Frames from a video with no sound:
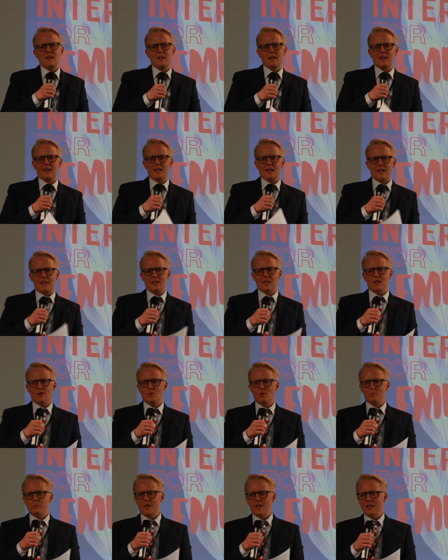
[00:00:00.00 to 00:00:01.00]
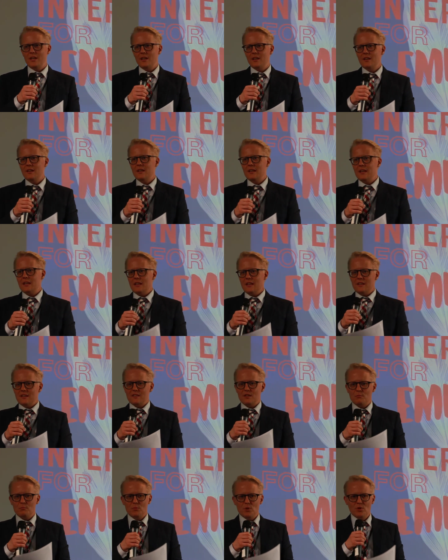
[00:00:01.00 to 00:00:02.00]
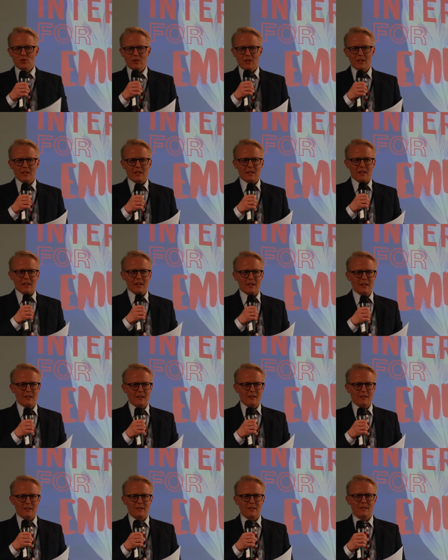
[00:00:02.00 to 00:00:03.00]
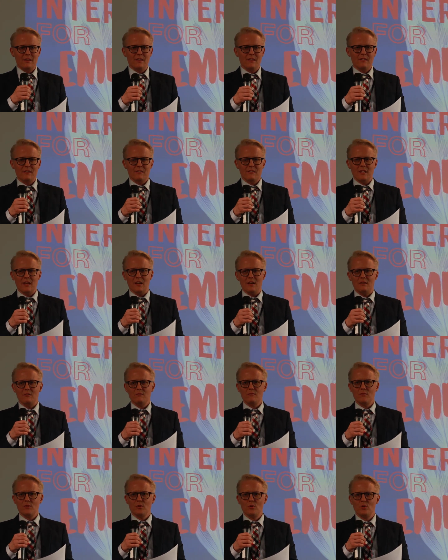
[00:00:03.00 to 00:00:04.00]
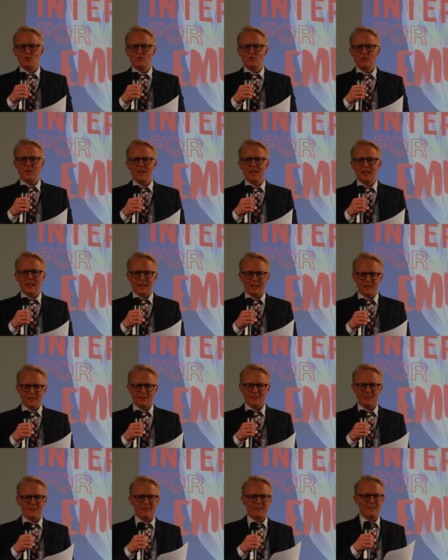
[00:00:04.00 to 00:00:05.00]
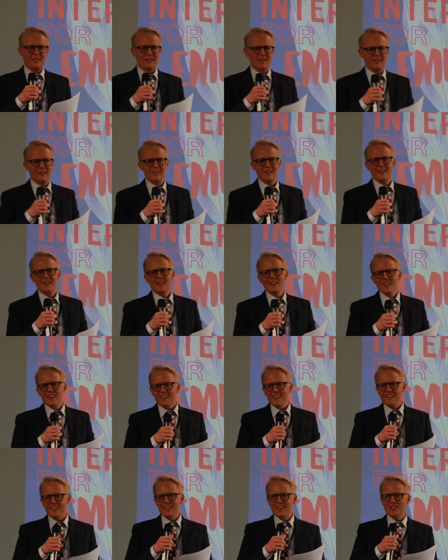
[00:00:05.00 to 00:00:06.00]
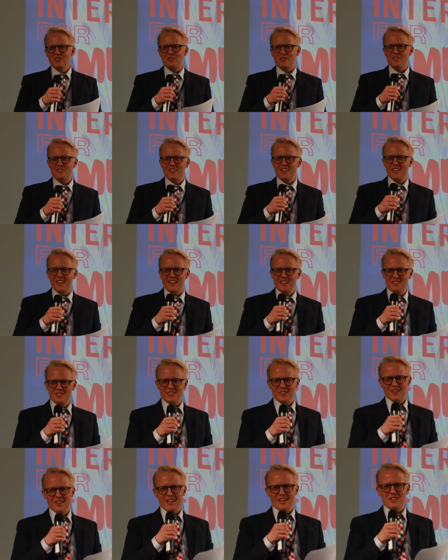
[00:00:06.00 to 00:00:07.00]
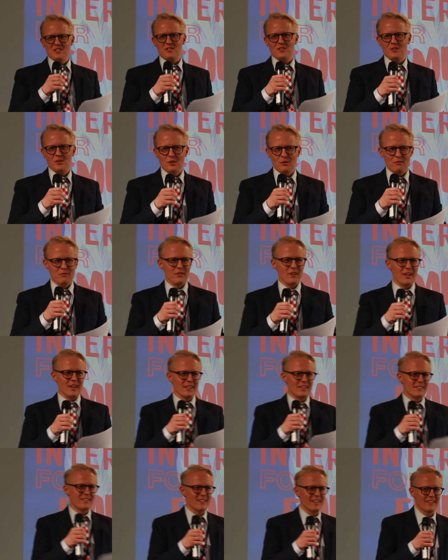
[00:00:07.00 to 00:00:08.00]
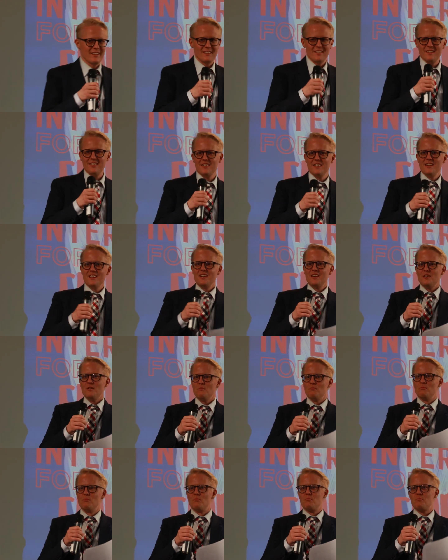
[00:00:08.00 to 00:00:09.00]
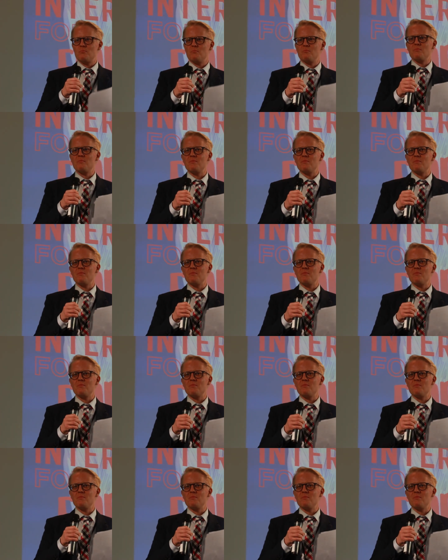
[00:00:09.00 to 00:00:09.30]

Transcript: and there will be some music and yeah, good feelings and interesting installation of light and